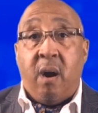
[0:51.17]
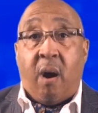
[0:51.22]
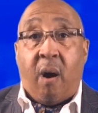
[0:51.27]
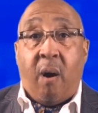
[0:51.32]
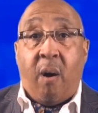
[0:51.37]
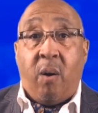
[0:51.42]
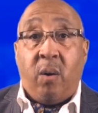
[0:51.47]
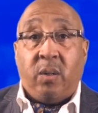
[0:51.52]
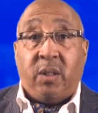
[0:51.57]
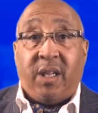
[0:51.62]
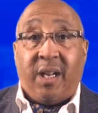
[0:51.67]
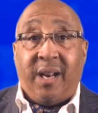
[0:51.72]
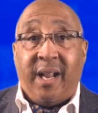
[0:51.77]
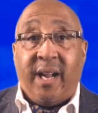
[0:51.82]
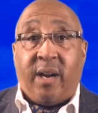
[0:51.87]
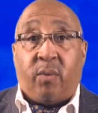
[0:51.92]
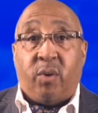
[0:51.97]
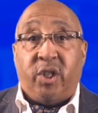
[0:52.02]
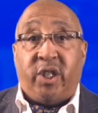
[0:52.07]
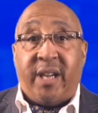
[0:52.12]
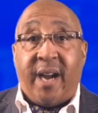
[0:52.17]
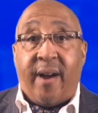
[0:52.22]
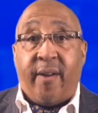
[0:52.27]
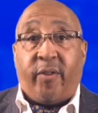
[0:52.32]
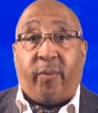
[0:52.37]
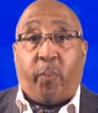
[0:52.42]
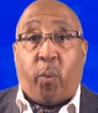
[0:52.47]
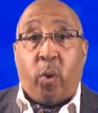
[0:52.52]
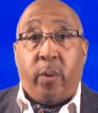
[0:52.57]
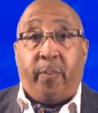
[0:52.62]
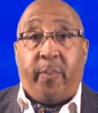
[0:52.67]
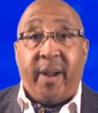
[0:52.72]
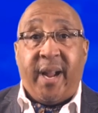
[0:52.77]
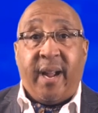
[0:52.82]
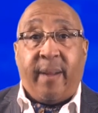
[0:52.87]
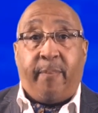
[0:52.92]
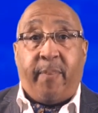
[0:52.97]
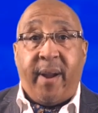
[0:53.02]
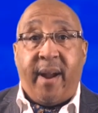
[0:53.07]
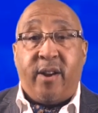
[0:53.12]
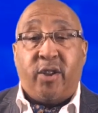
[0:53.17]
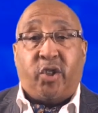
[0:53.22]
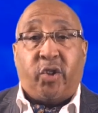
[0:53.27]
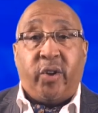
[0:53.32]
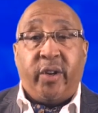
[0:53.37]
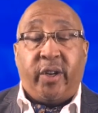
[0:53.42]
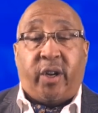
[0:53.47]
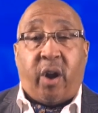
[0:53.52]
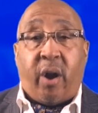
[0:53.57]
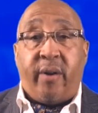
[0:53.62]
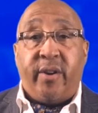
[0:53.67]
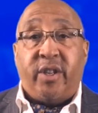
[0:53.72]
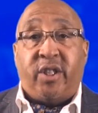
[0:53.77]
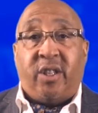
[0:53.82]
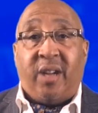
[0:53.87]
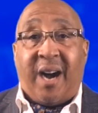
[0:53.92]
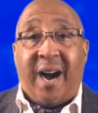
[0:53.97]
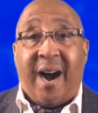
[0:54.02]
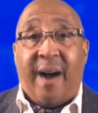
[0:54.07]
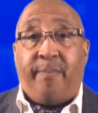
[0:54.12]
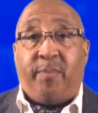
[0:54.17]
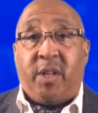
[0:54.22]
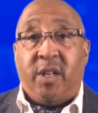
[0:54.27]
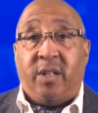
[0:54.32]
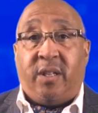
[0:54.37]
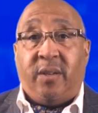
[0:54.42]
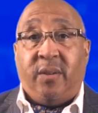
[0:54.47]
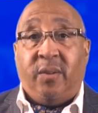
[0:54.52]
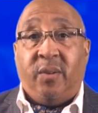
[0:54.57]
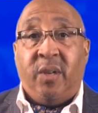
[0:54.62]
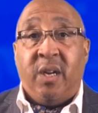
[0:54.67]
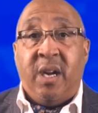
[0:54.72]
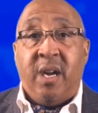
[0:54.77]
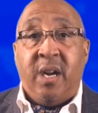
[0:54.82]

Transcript: All delinquent child support paying parents are encouraged to opt into